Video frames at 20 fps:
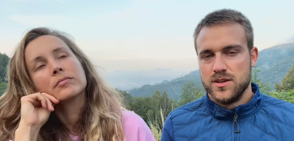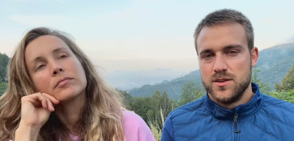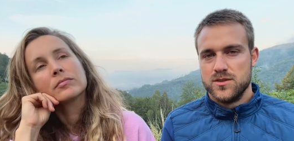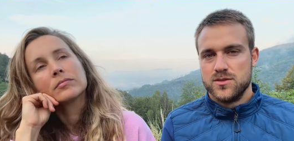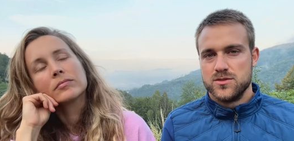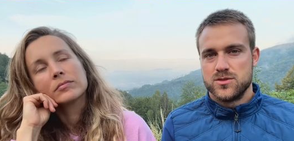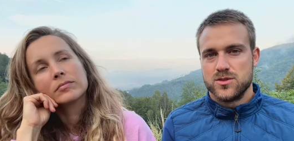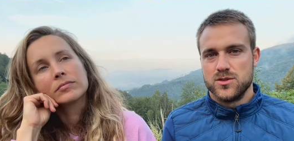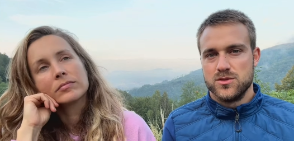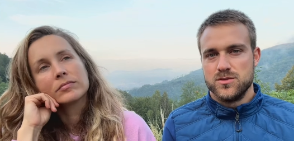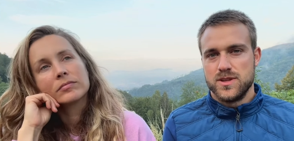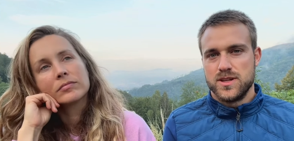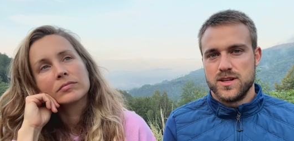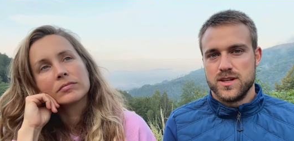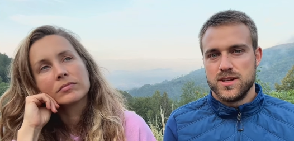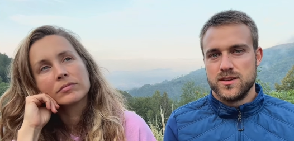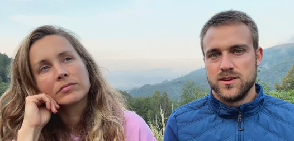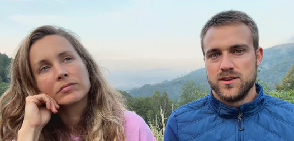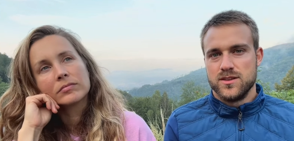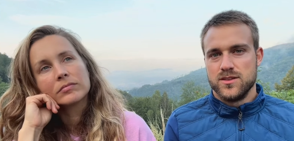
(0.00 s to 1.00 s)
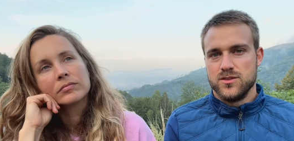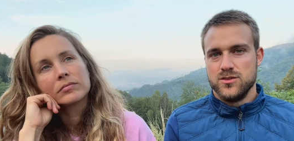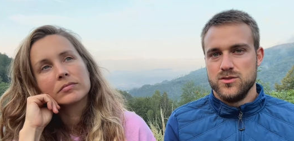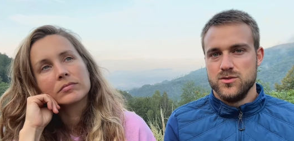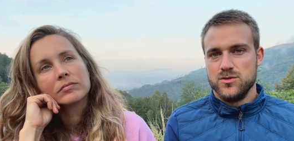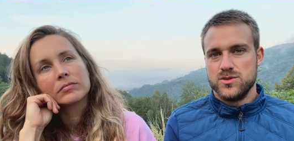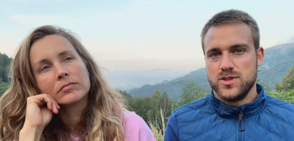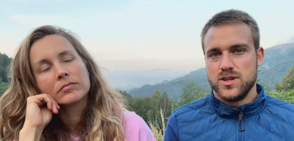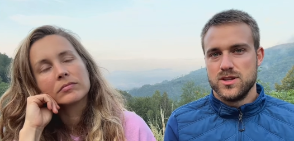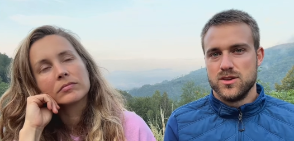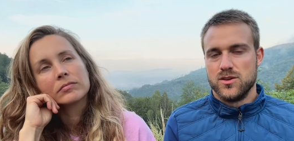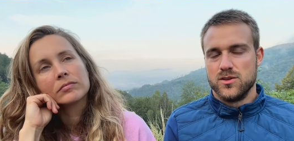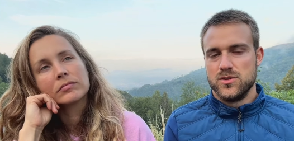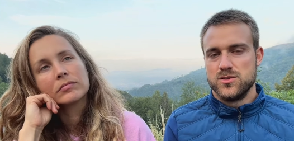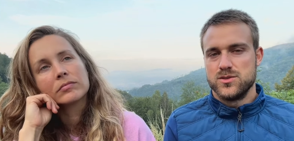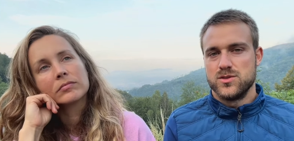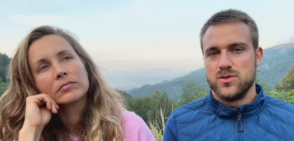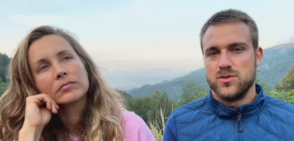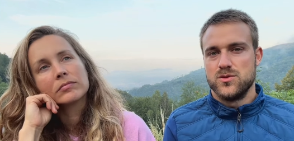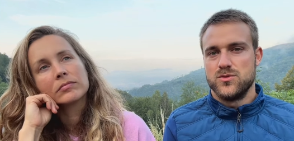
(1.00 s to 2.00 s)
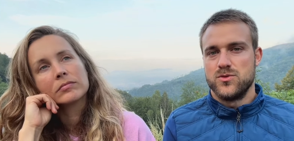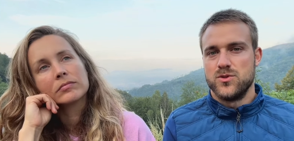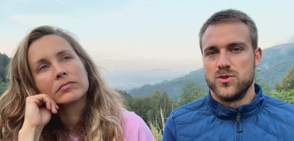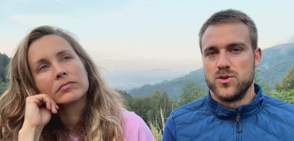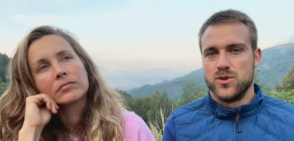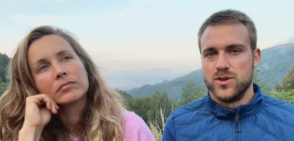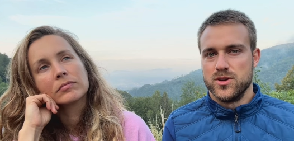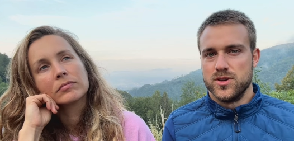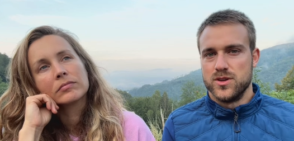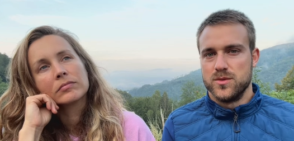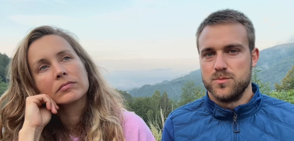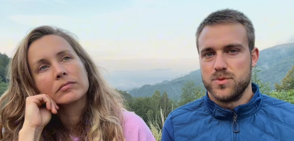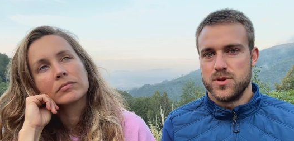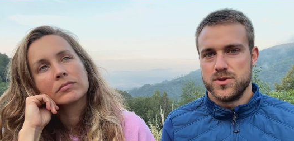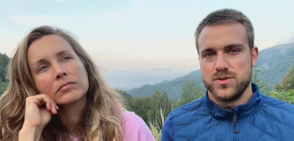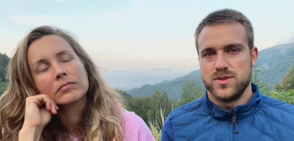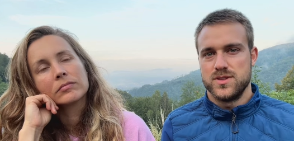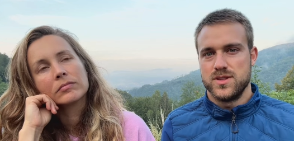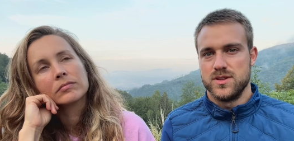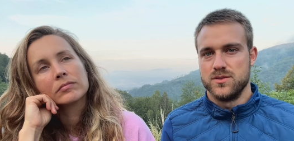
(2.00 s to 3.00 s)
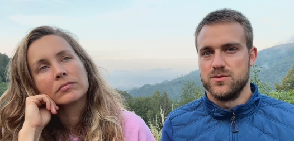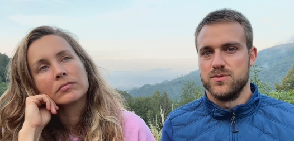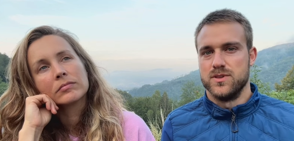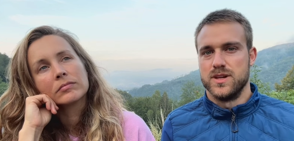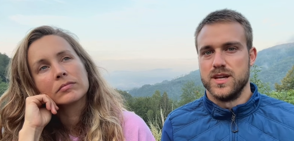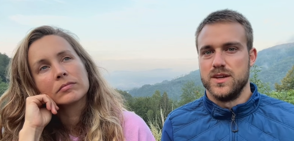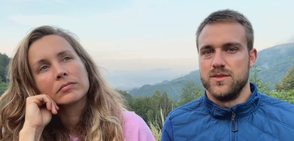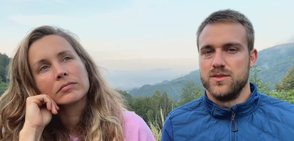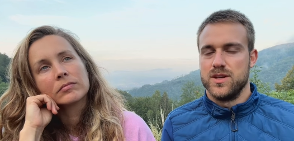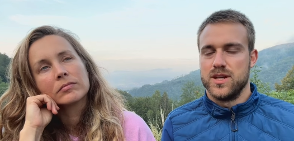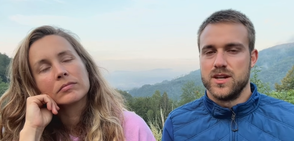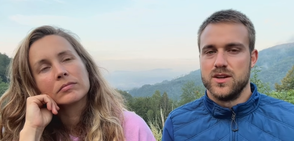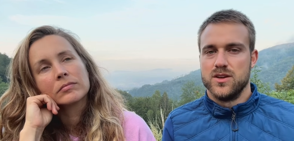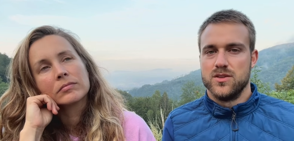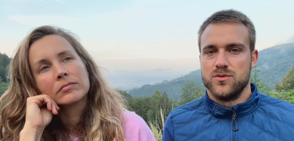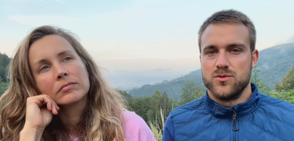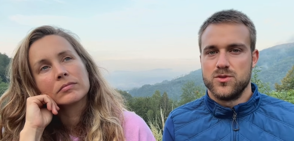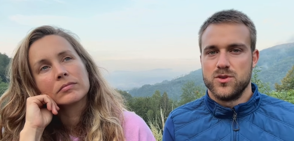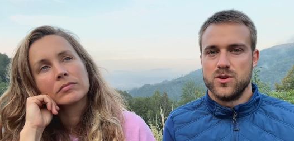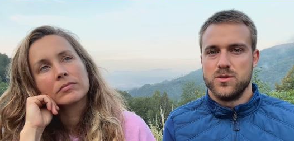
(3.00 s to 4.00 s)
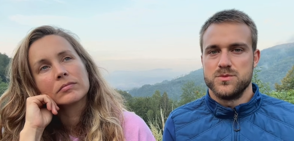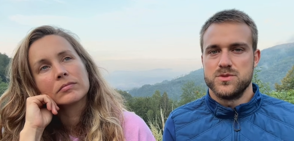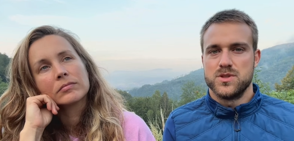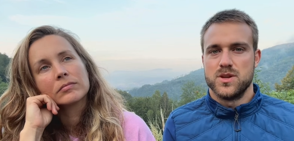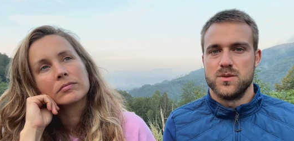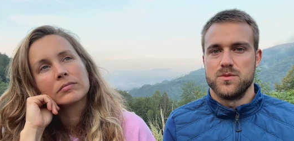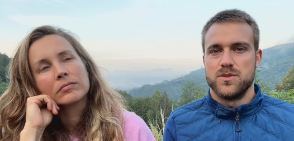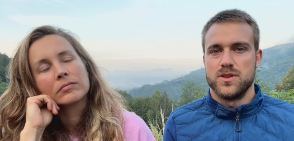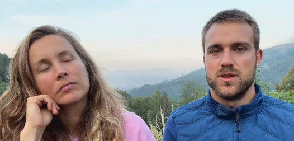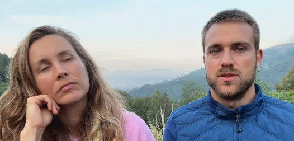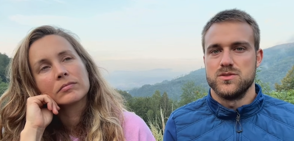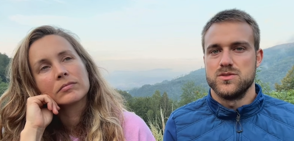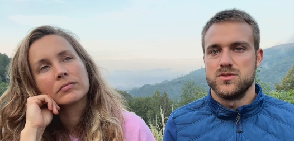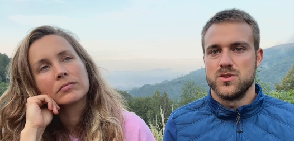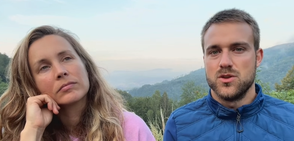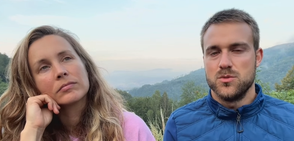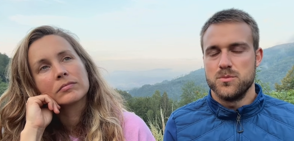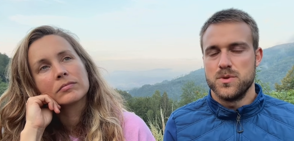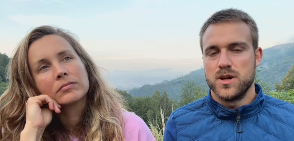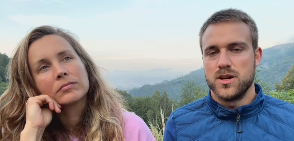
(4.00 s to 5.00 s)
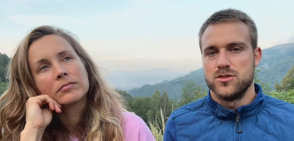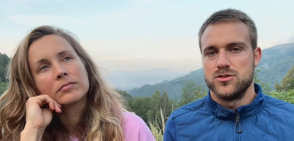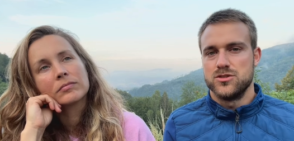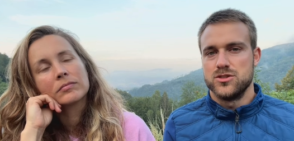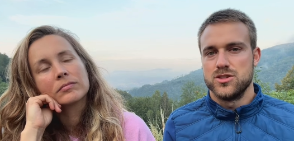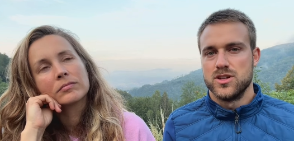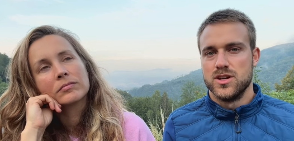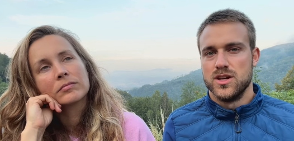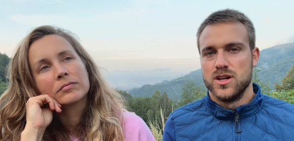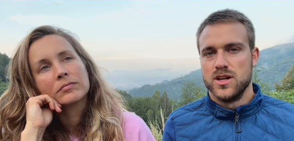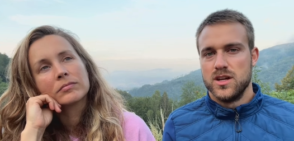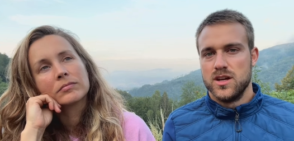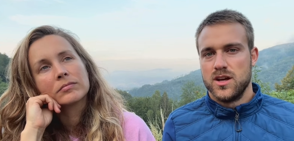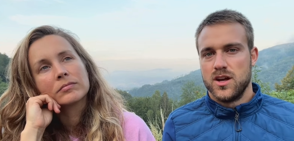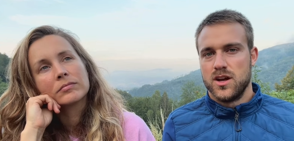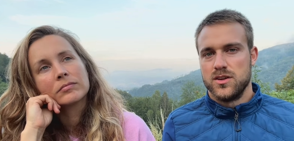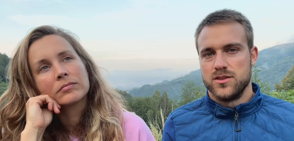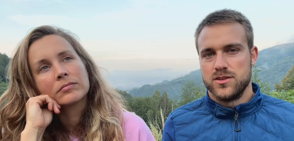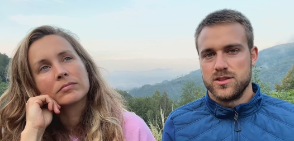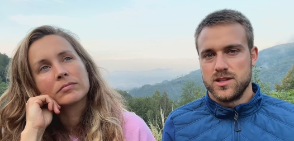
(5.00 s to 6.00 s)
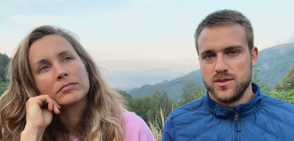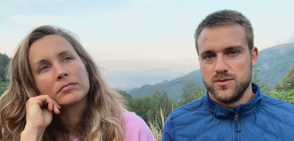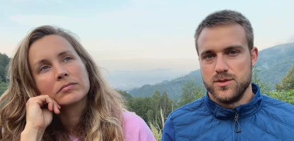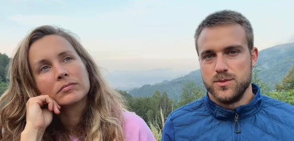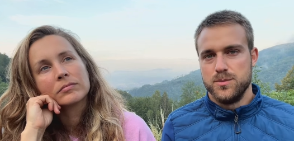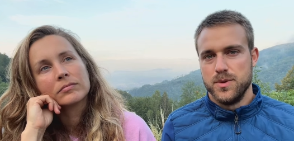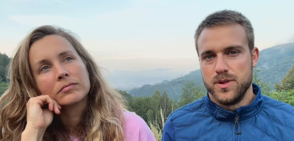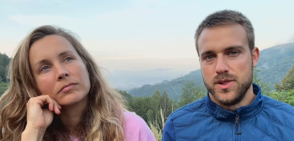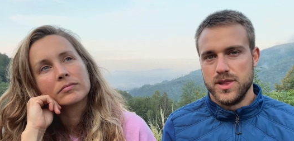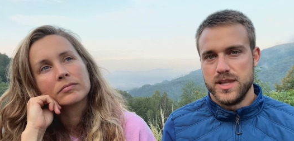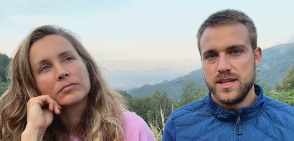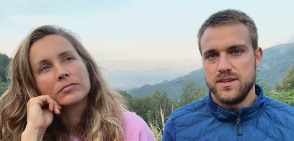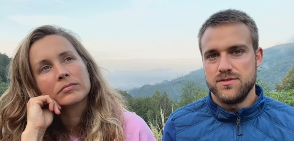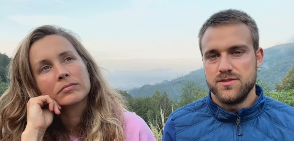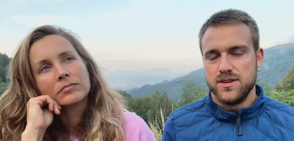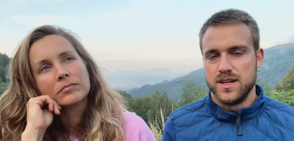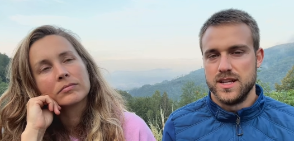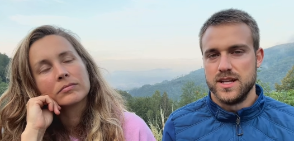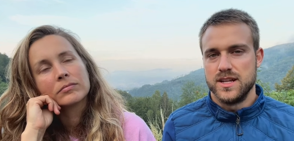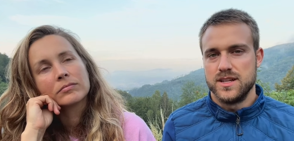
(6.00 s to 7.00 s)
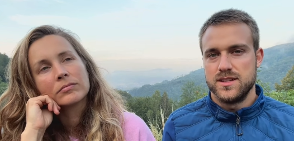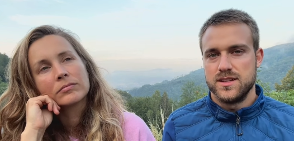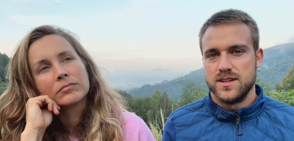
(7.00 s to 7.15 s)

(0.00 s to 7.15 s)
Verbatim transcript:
Speaker 1: So we can use it also for the positive way. We can affirm something so much until we believe in it